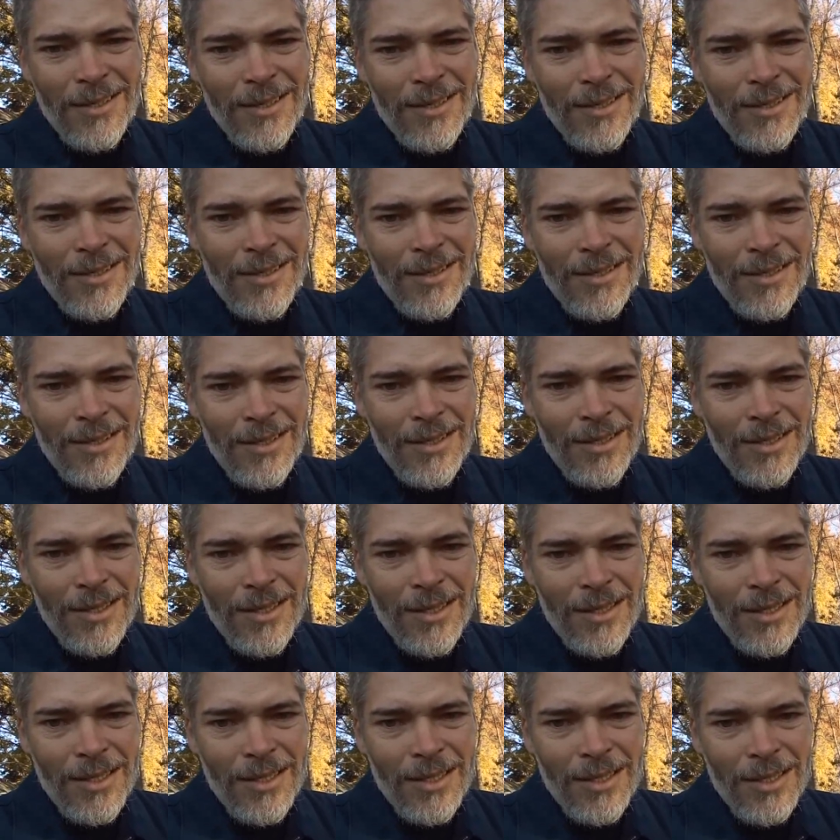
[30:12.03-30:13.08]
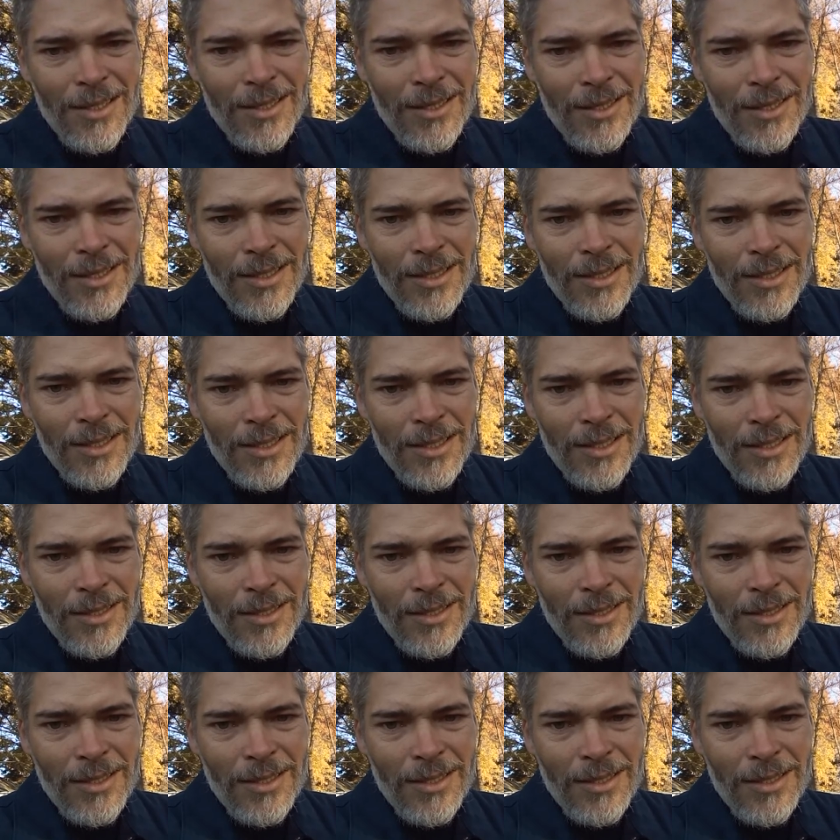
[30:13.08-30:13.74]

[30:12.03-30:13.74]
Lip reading: [no speech]